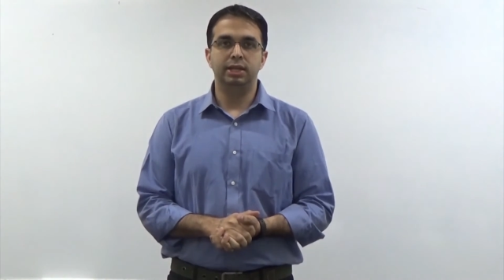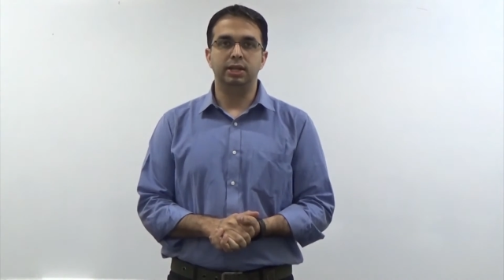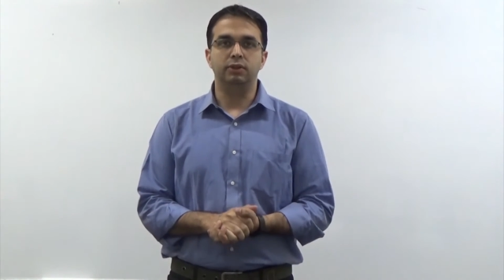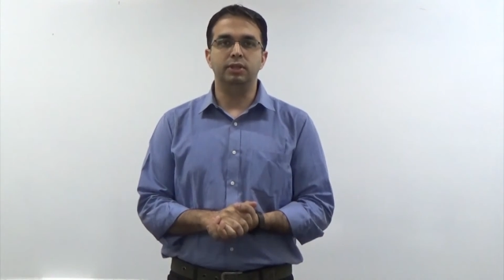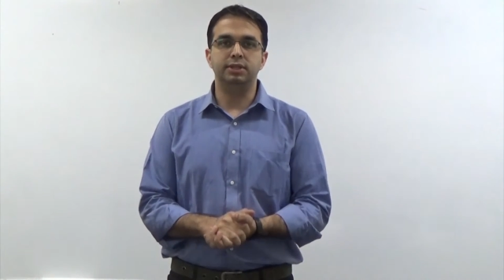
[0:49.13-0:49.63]

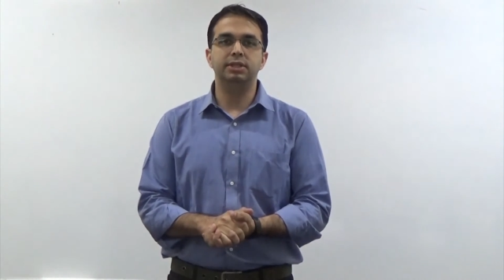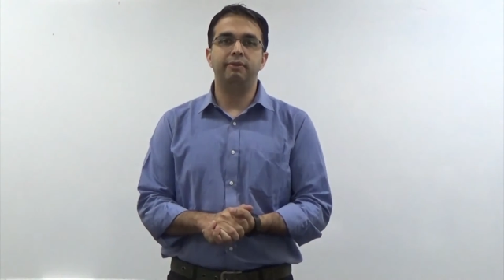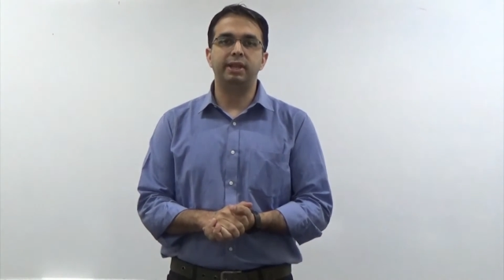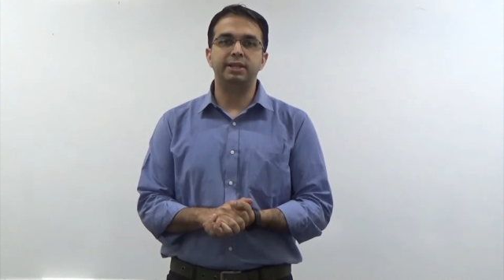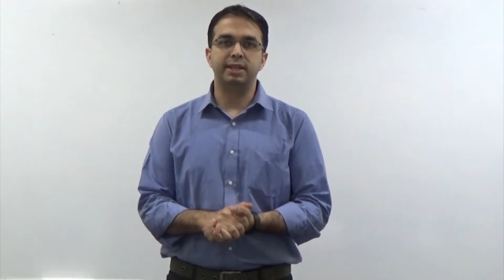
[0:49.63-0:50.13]
Now this is the
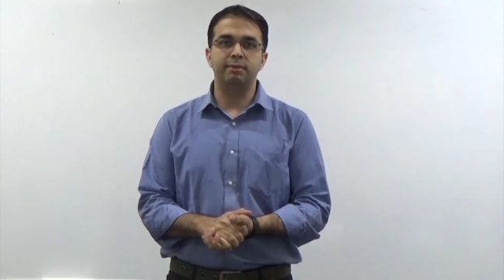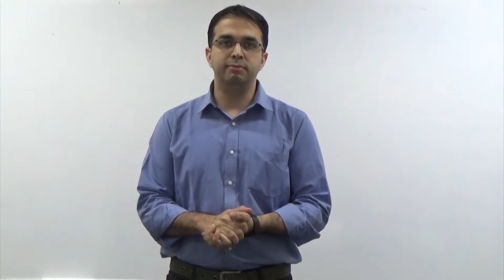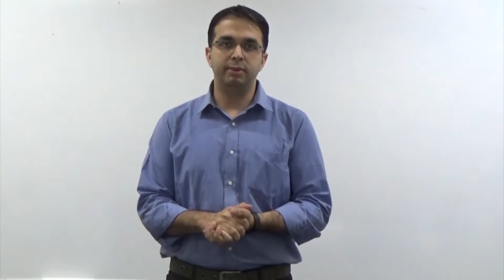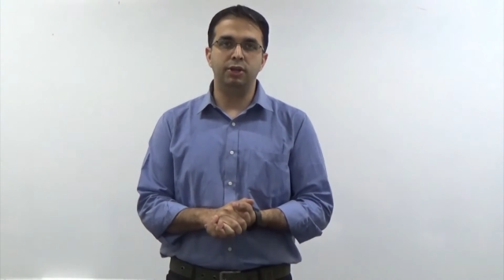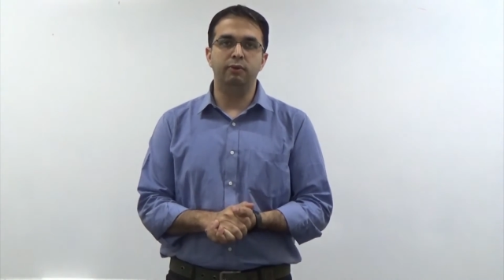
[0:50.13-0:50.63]
very
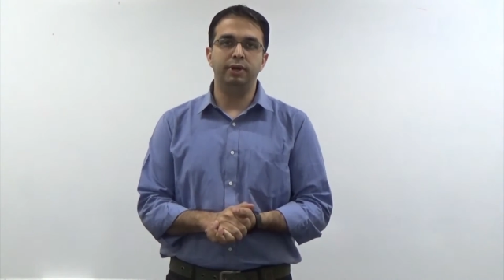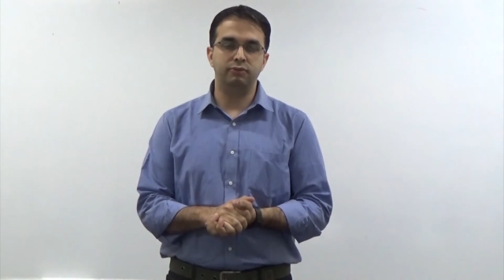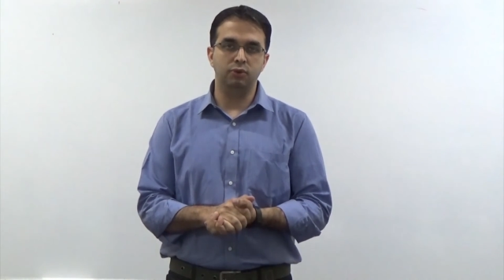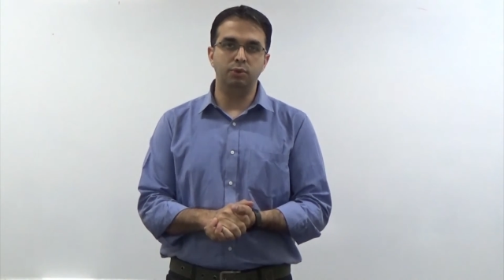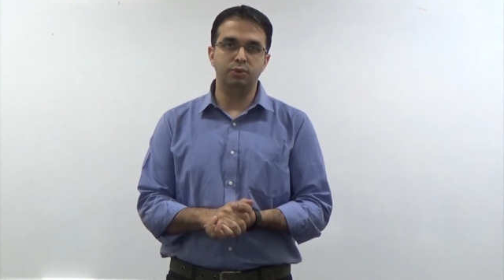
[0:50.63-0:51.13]
same innovative
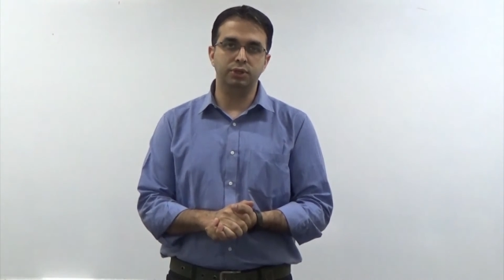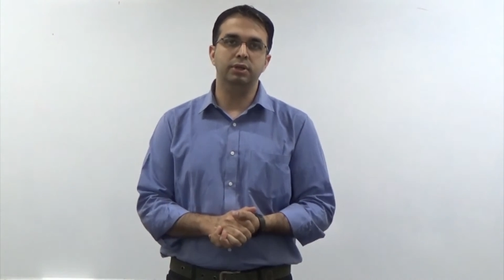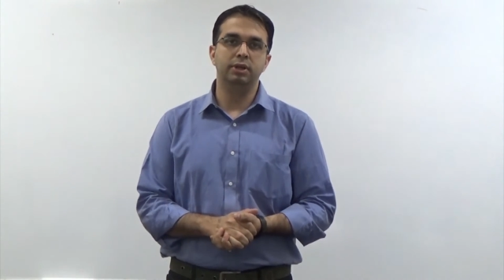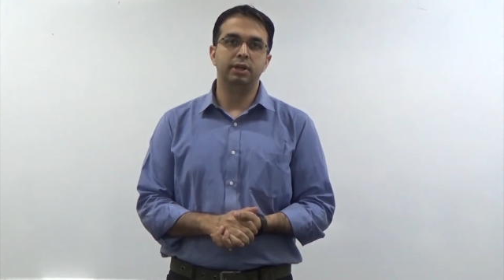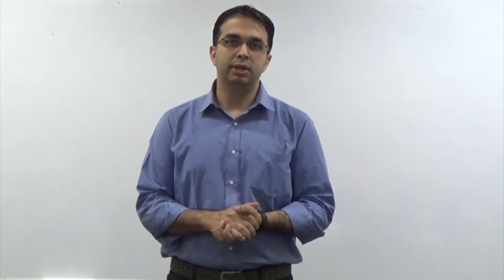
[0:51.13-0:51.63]

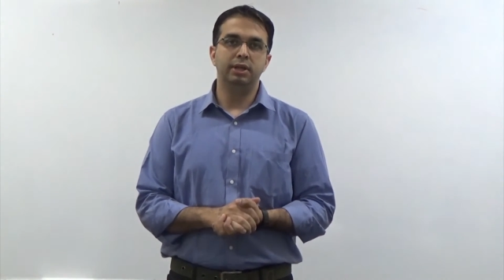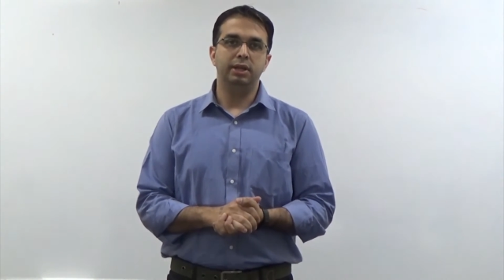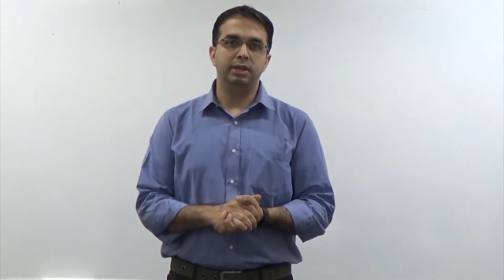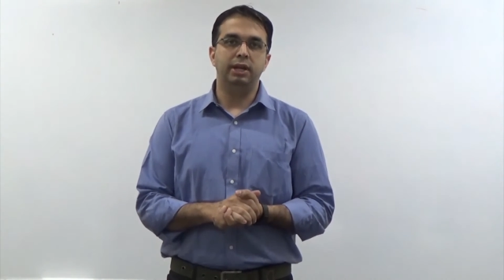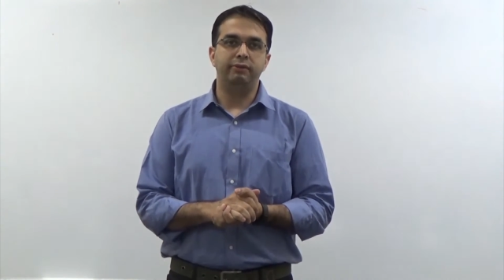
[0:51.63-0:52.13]
solution
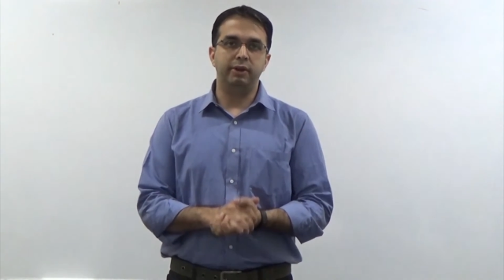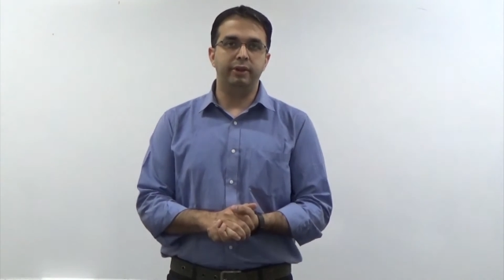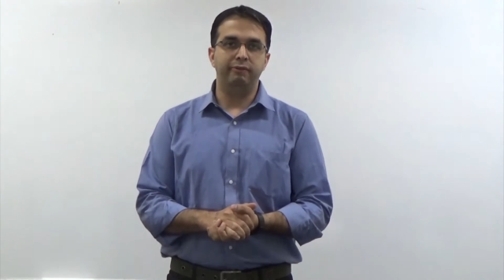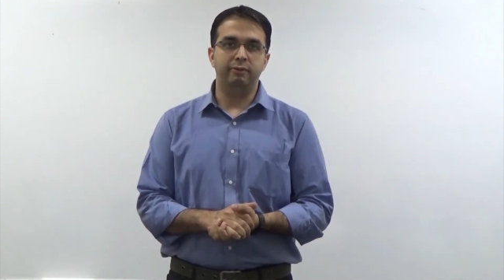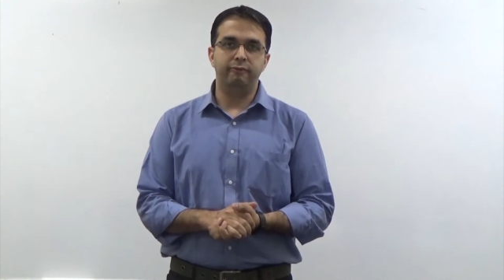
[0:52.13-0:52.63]
that we have
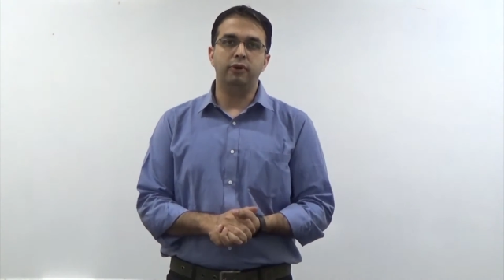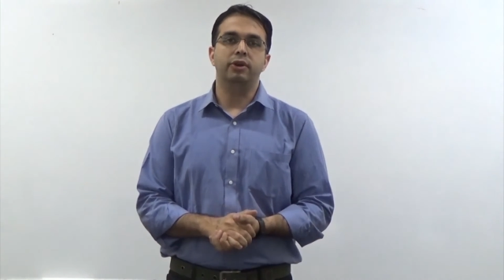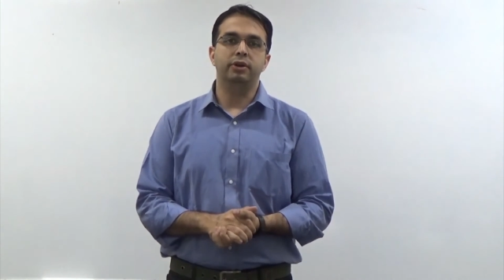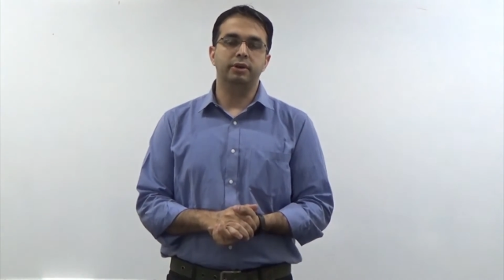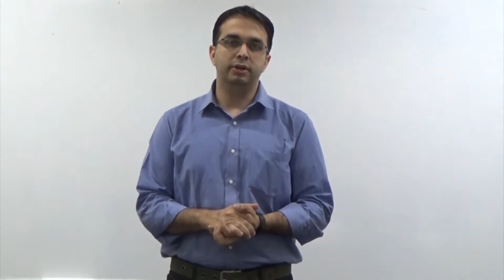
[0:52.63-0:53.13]
developed for
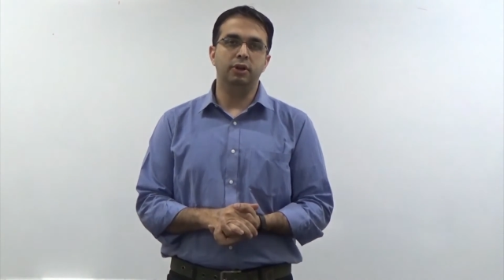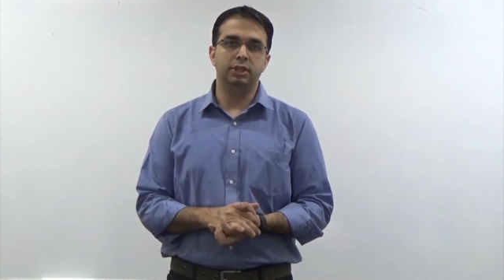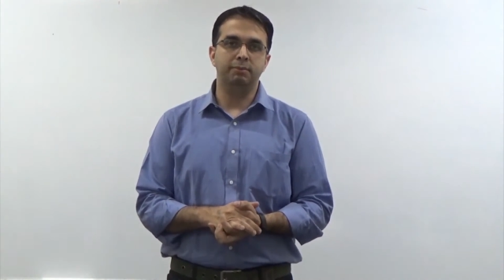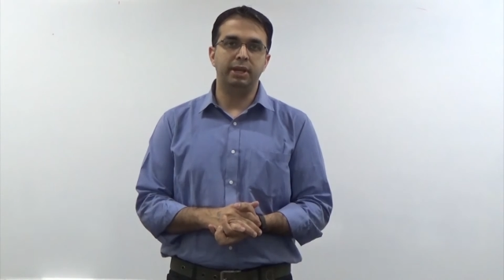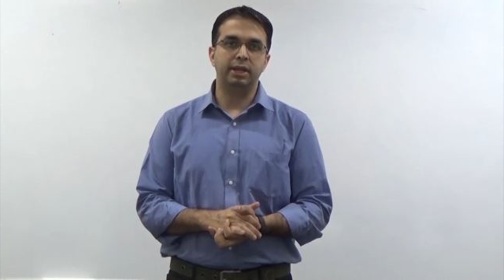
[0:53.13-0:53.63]
our
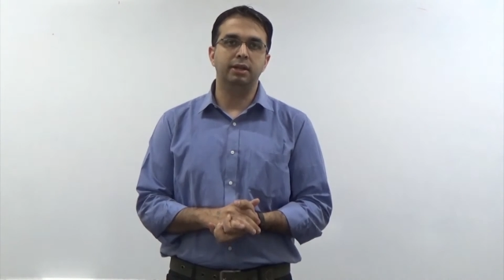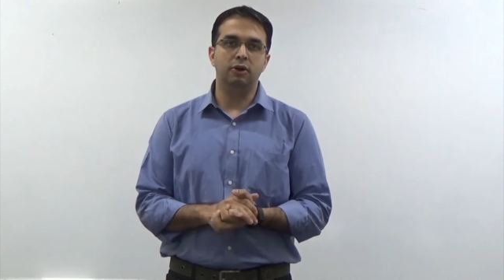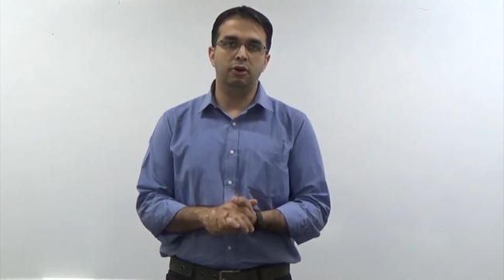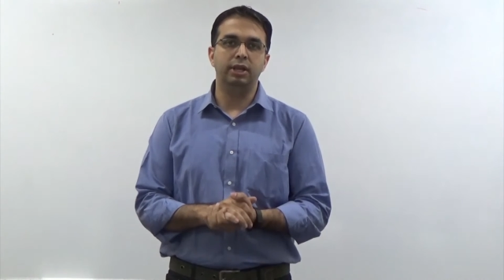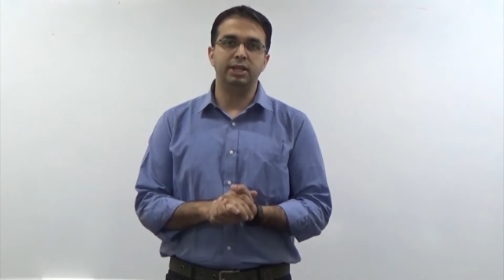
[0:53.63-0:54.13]
North American
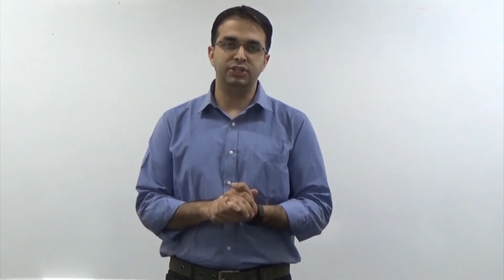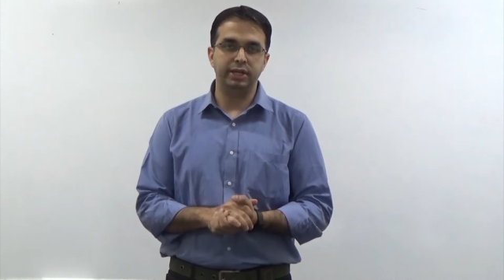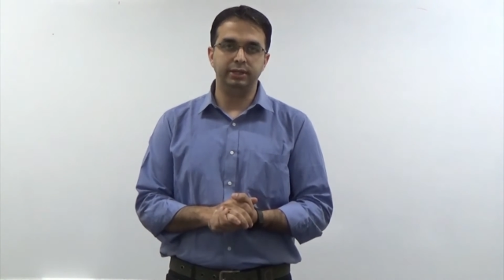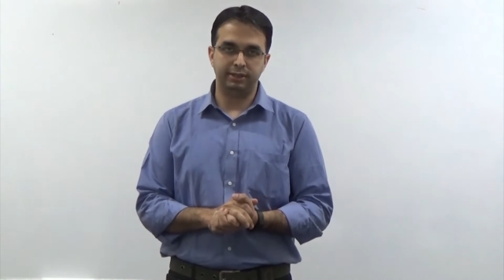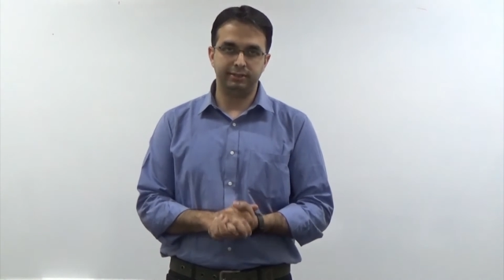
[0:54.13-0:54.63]
online
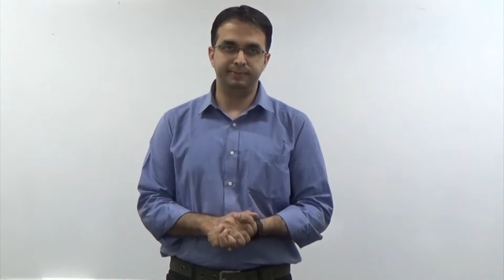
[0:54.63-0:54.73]
giant.